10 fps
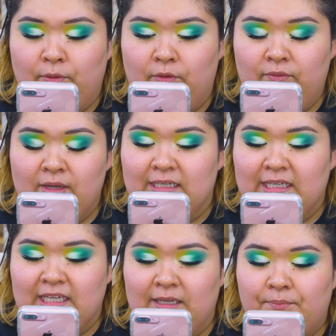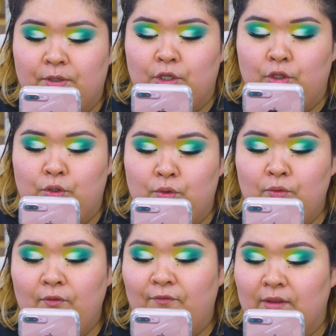proof to keep
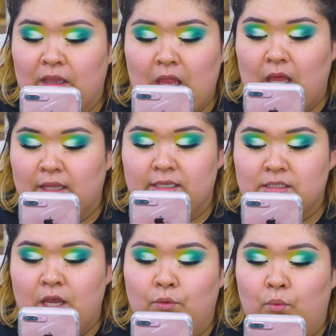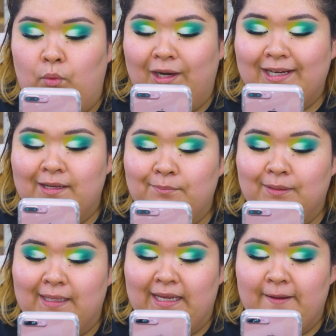you flawless through work and
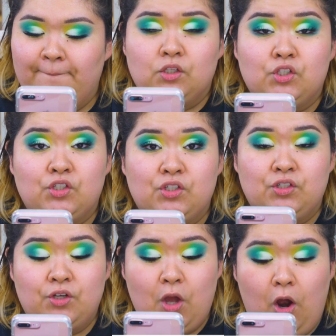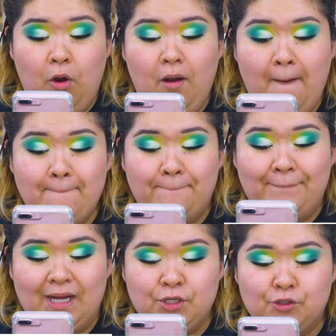play. Snow
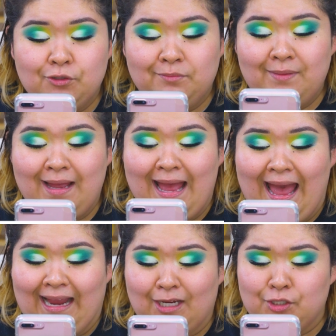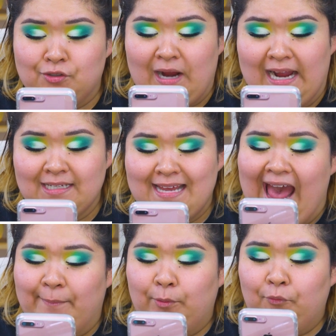mushroom extract,
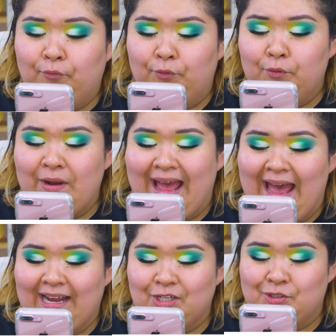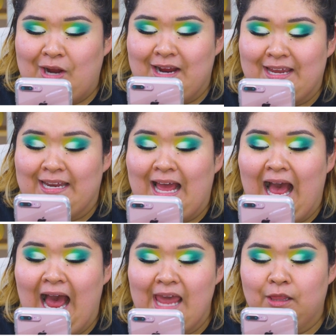apple fruit extract, and
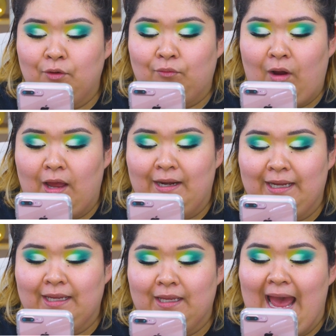hyaluronic